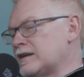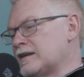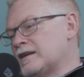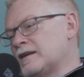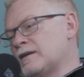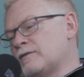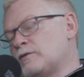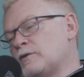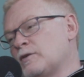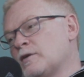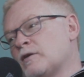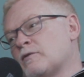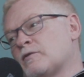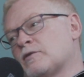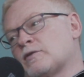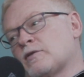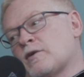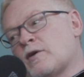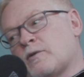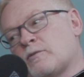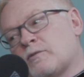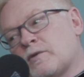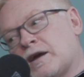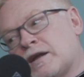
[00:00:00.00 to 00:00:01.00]
If you ever
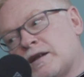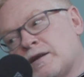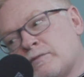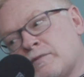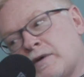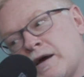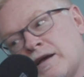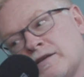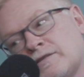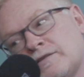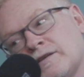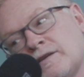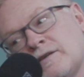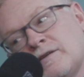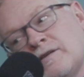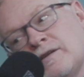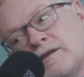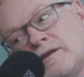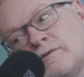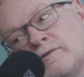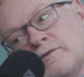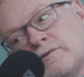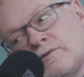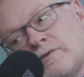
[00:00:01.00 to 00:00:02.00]
saw him riding a bicycle,
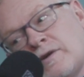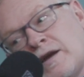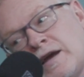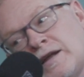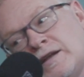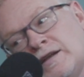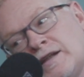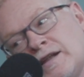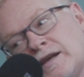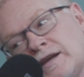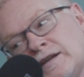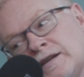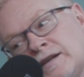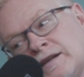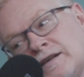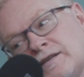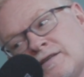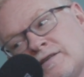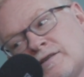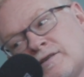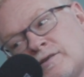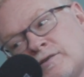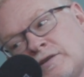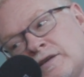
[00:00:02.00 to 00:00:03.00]
he was riding like
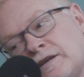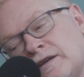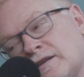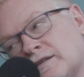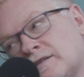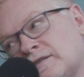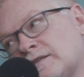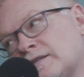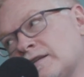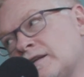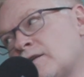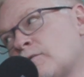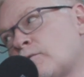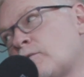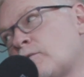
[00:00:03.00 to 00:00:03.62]
this because he could see the